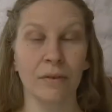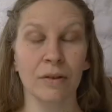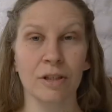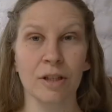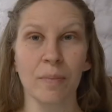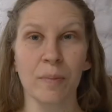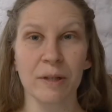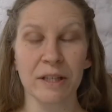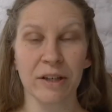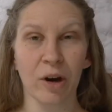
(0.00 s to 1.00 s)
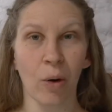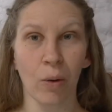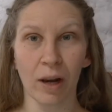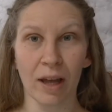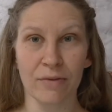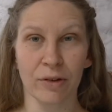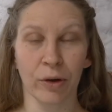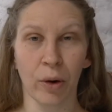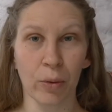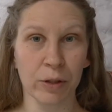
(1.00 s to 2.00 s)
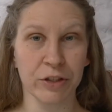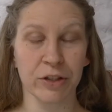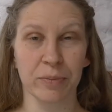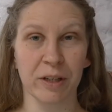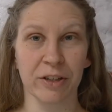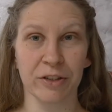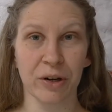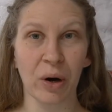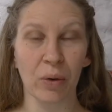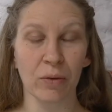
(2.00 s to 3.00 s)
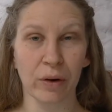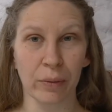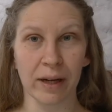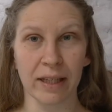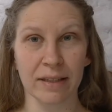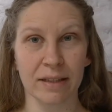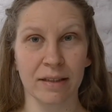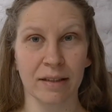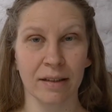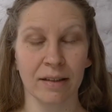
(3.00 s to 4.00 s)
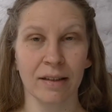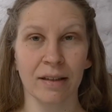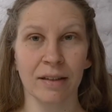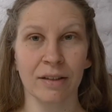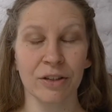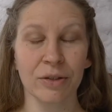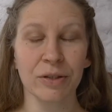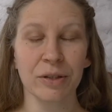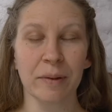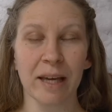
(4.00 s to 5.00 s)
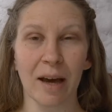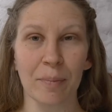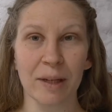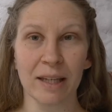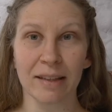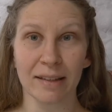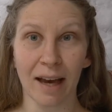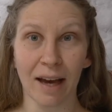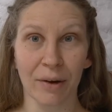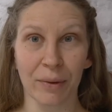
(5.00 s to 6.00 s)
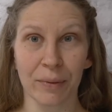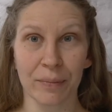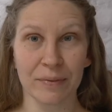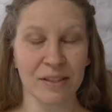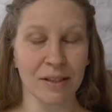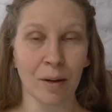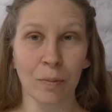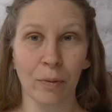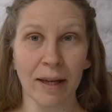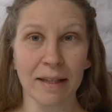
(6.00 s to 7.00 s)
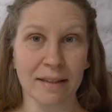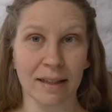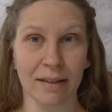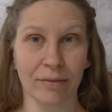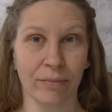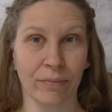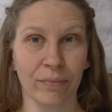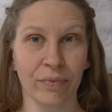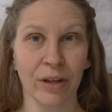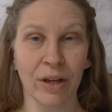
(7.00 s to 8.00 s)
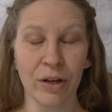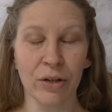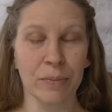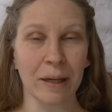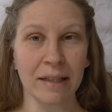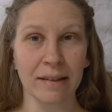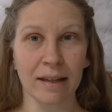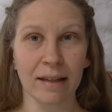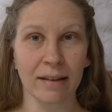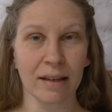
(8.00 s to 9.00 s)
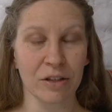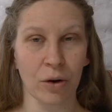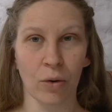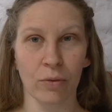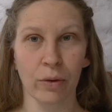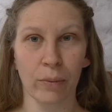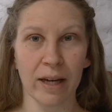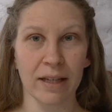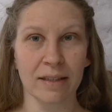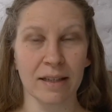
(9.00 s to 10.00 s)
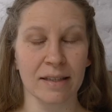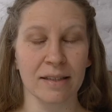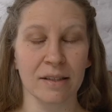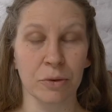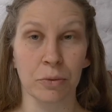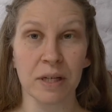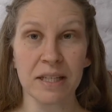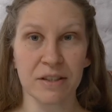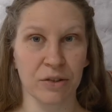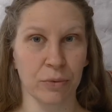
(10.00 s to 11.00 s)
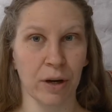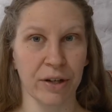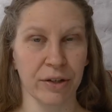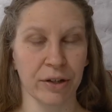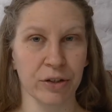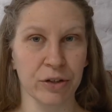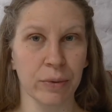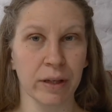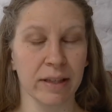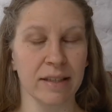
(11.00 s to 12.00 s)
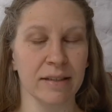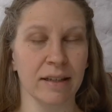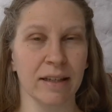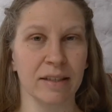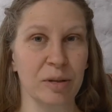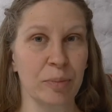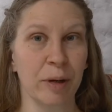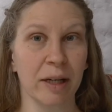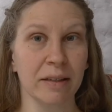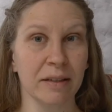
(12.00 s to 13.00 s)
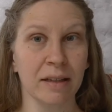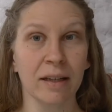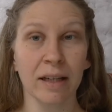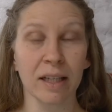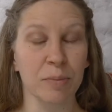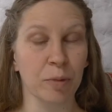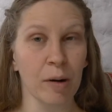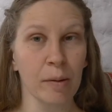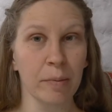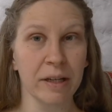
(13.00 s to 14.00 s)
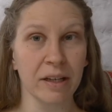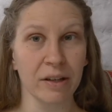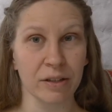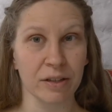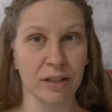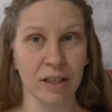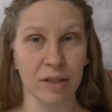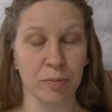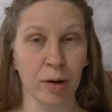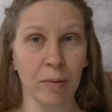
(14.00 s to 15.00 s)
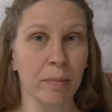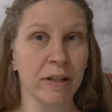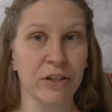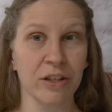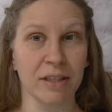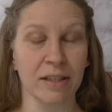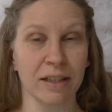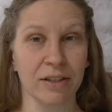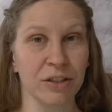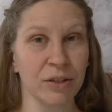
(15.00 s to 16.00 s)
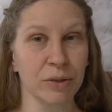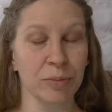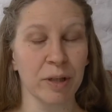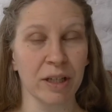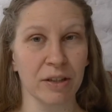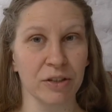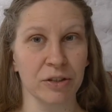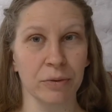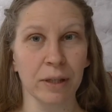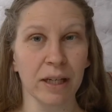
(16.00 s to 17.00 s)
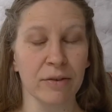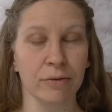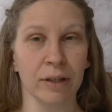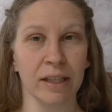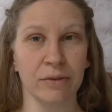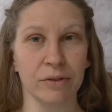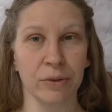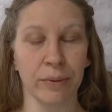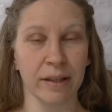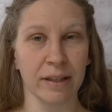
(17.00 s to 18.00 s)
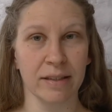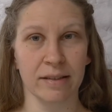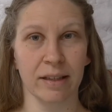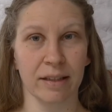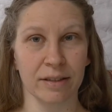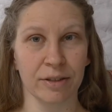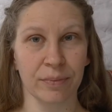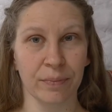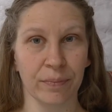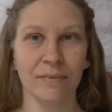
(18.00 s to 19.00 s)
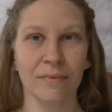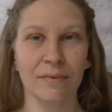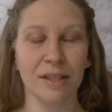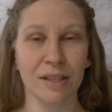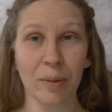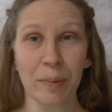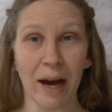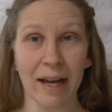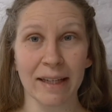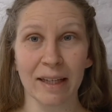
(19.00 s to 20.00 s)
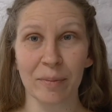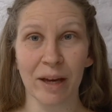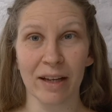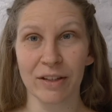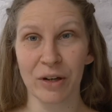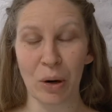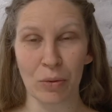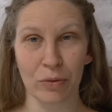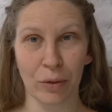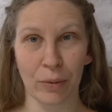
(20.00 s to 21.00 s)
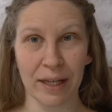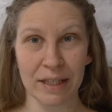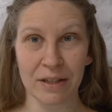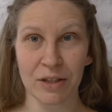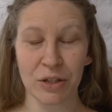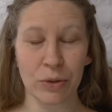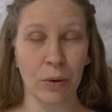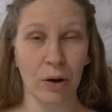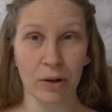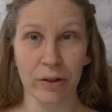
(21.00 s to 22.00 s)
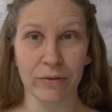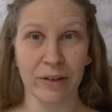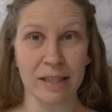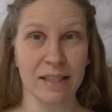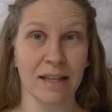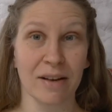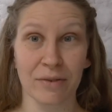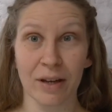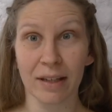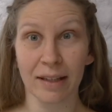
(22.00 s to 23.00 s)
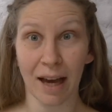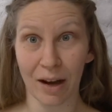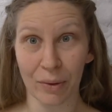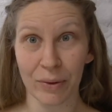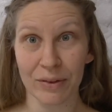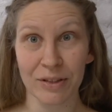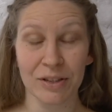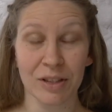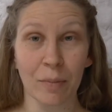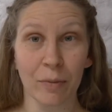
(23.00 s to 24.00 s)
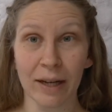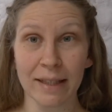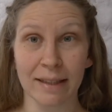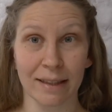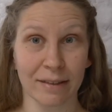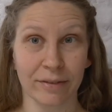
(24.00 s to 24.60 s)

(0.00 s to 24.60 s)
Stop putting your whole life on hold just because you're overweight. Choose to be happy now. Stop waiting. You might think that your overweight is the reason why you're not doing these things, but it's probably not. It's probably just an excuse because you're really afraid of doing these things. Stop hiding behind your overweight. Do all the fun stuff now. Stop waiting.